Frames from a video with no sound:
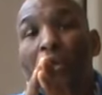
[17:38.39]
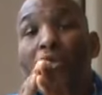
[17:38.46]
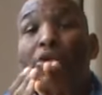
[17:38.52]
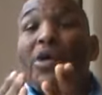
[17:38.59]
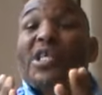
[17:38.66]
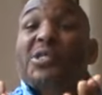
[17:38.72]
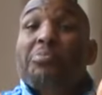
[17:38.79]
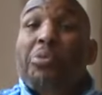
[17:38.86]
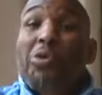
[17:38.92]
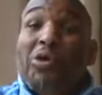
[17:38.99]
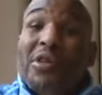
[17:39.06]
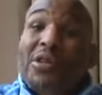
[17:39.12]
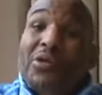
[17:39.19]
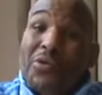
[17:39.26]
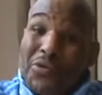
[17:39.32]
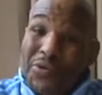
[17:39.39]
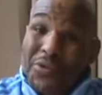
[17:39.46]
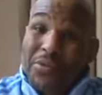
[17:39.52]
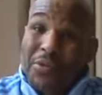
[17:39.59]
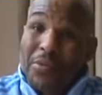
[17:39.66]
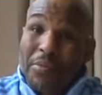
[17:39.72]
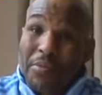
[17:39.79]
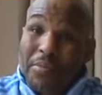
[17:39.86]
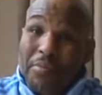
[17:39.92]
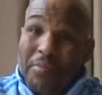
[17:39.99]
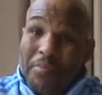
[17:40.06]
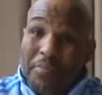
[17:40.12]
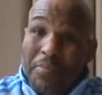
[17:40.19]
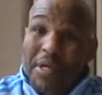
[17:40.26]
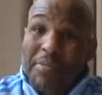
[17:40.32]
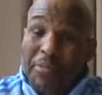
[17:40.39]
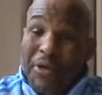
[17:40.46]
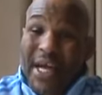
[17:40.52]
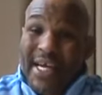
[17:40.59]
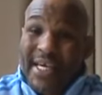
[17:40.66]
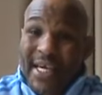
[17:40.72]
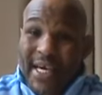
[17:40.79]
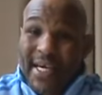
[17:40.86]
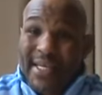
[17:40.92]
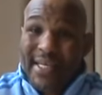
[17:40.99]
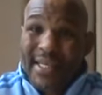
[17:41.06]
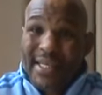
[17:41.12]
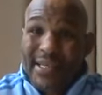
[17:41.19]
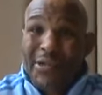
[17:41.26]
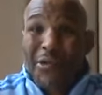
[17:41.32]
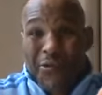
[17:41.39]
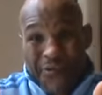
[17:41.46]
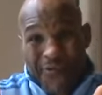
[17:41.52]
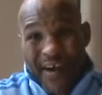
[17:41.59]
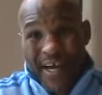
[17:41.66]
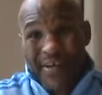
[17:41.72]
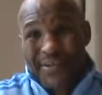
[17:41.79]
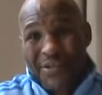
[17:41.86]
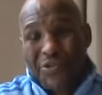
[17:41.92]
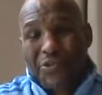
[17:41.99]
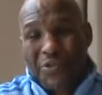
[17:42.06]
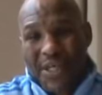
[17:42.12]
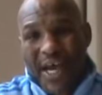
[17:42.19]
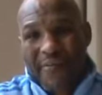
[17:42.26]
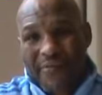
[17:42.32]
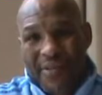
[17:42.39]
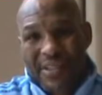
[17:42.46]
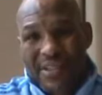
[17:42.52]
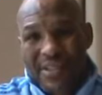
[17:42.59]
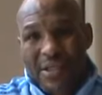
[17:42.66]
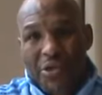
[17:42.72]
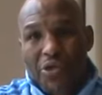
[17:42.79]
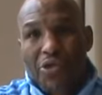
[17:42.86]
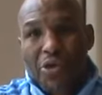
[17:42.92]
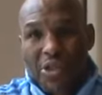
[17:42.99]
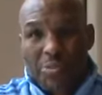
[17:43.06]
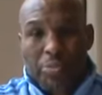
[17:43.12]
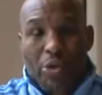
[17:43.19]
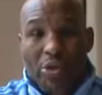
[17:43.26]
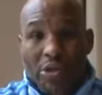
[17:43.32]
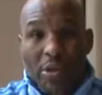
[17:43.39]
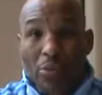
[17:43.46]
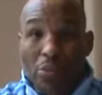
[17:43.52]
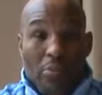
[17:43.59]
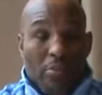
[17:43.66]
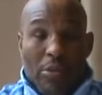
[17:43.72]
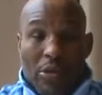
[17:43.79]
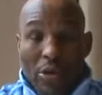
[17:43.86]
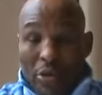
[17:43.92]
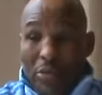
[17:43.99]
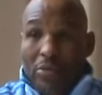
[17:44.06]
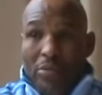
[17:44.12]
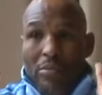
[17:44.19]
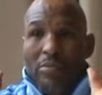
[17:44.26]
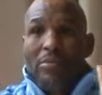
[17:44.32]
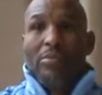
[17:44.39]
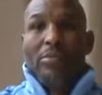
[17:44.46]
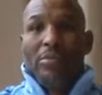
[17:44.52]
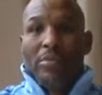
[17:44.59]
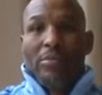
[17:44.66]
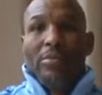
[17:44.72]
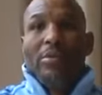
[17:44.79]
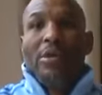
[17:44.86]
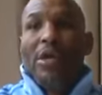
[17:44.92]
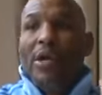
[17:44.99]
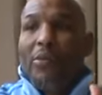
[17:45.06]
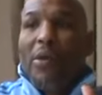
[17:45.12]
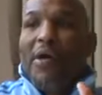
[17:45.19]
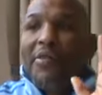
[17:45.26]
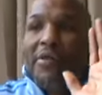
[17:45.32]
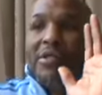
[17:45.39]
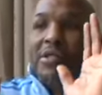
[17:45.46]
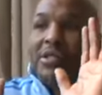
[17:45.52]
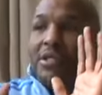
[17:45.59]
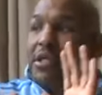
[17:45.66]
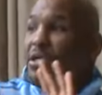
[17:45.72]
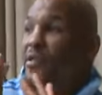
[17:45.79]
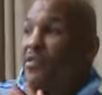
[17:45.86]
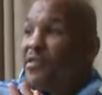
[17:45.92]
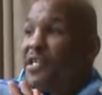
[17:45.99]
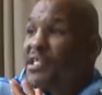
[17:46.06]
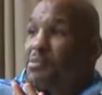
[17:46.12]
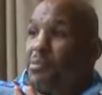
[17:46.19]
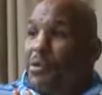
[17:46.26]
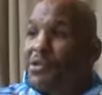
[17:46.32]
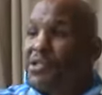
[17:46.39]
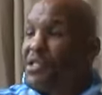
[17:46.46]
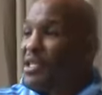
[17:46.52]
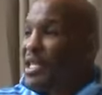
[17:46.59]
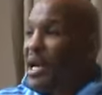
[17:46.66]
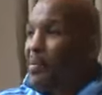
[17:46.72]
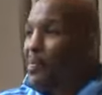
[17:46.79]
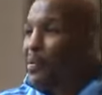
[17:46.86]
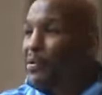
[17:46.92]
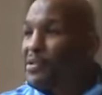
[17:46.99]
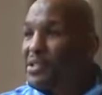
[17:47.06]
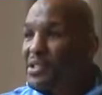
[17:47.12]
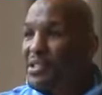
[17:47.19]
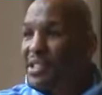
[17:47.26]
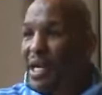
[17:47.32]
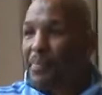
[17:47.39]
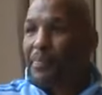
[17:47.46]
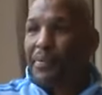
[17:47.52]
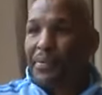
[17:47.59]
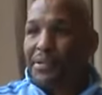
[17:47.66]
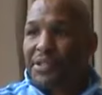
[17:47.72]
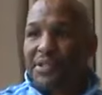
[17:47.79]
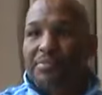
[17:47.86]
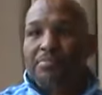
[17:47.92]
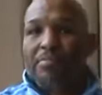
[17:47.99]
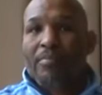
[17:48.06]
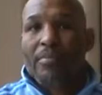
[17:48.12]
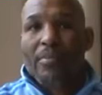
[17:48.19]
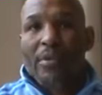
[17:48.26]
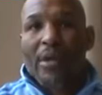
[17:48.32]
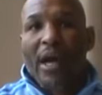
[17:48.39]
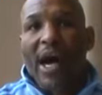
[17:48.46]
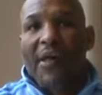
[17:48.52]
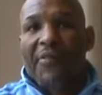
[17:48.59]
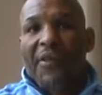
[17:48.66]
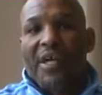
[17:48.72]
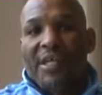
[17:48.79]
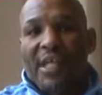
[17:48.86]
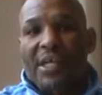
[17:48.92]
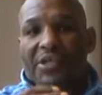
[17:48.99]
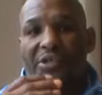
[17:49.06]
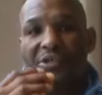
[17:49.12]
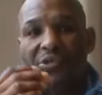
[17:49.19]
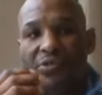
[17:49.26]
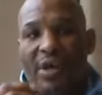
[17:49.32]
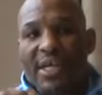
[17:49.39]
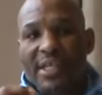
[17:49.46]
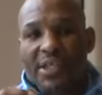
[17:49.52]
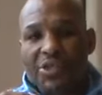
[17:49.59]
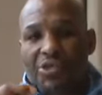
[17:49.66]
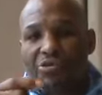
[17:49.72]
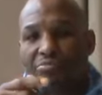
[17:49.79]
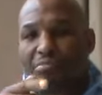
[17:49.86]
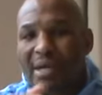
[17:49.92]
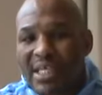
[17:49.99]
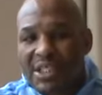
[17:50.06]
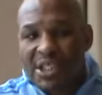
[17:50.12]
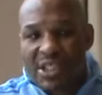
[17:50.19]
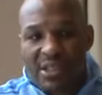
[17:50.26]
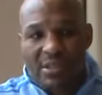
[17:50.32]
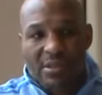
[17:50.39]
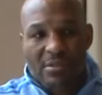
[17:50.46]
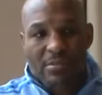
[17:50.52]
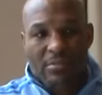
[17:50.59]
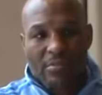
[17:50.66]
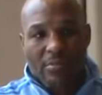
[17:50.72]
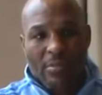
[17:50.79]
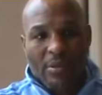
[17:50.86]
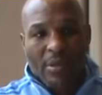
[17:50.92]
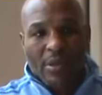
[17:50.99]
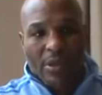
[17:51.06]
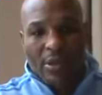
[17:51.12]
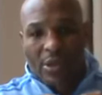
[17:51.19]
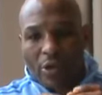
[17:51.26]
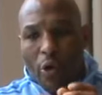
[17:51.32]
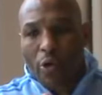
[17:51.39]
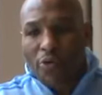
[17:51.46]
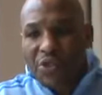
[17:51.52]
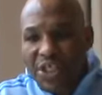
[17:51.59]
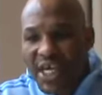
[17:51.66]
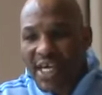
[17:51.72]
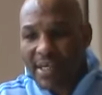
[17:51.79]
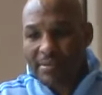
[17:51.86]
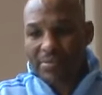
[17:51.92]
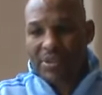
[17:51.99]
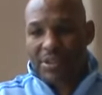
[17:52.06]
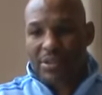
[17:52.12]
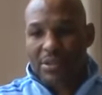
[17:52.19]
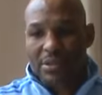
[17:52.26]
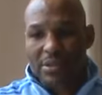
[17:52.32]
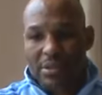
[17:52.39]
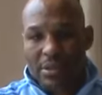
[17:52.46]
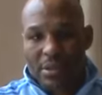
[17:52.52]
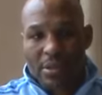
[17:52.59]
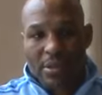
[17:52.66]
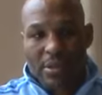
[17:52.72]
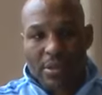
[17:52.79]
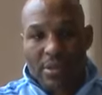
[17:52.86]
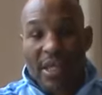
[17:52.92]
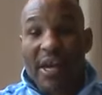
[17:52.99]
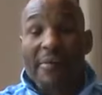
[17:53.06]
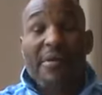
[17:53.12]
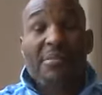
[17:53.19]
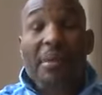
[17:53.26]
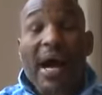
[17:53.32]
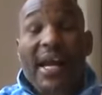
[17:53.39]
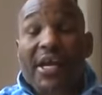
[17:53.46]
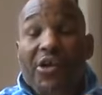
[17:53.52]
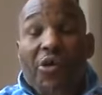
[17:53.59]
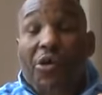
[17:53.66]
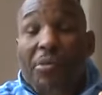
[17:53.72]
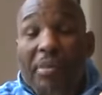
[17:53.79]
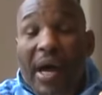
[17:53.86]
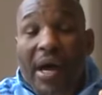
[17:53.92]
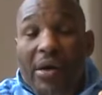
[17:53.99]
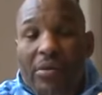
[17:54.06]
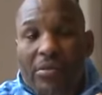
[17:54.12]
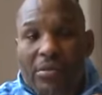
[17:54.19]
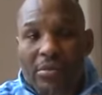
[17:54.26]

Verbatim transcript: you exploit those people that can those fighters, those athletes. You exploit them. Look, whether it's this person, that person, that person, I think that it's great that you mention those names that everybody know about.